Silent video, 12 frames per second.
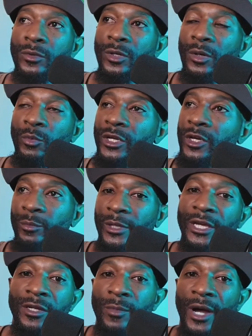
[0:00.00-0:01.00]
we
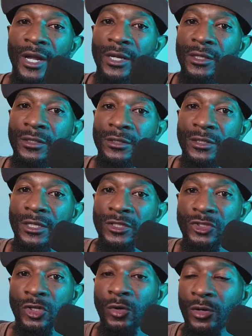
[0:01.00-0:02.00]
complain about it. And
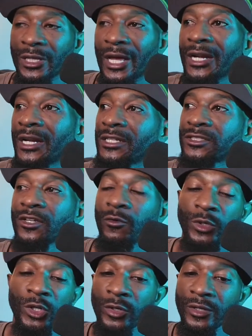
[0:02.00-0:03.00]
so a lot of that stuff
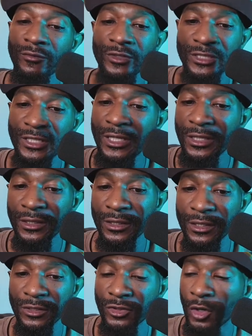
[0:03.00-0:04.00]
we don't even see.
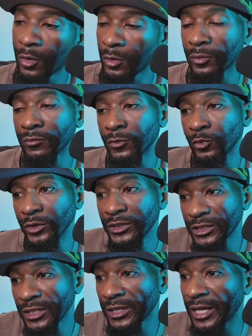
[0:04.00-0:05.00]
And so we
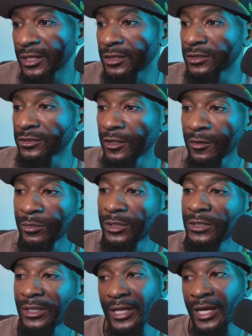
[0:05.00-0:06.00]
see a lot of the stuff, but
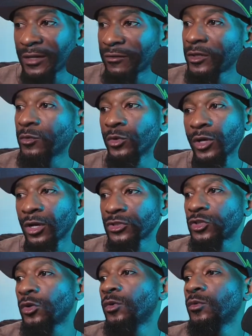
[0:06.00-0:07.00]
a lot of it we
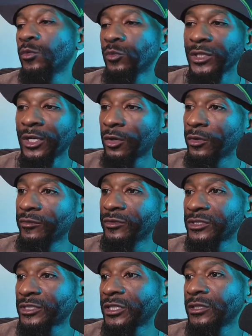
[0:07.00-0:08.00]
don't even
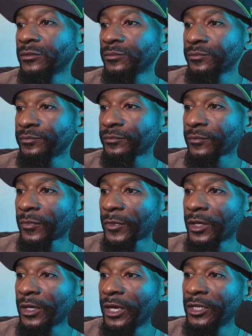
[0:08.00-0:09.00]
see.
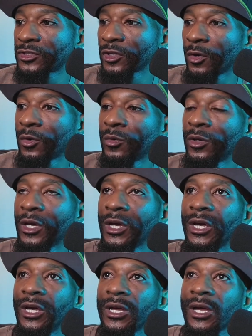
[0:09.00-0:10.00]
And so
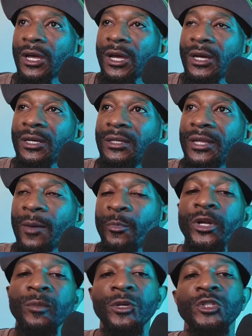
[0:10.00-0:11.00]
that
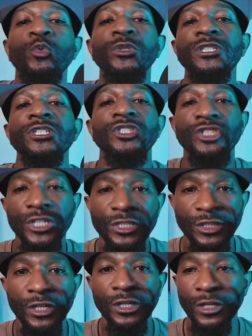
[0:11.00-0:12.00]
pretty much was the gist
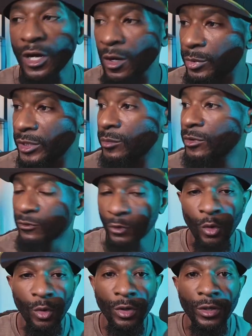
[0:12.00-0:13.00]
of the company
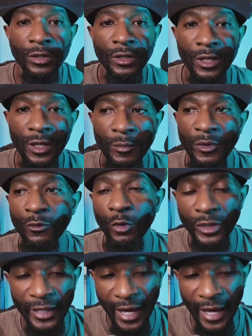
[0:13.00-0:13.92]
before the